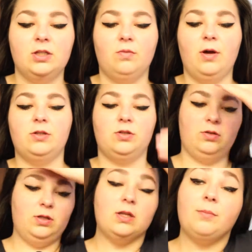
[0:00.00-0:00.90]
So what I do
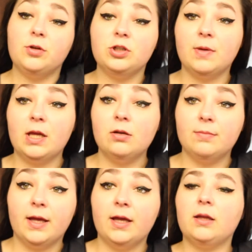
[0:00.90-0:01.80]
is I push my hair
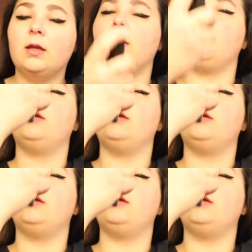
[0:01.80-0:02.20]
back.